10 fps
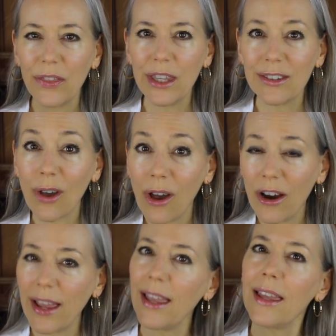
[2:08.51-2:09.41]
These
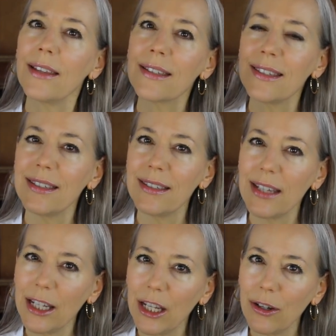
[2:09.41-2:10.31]
are a
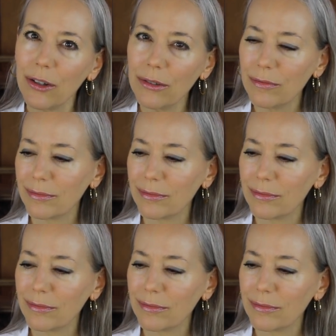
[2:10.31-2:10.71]
stickier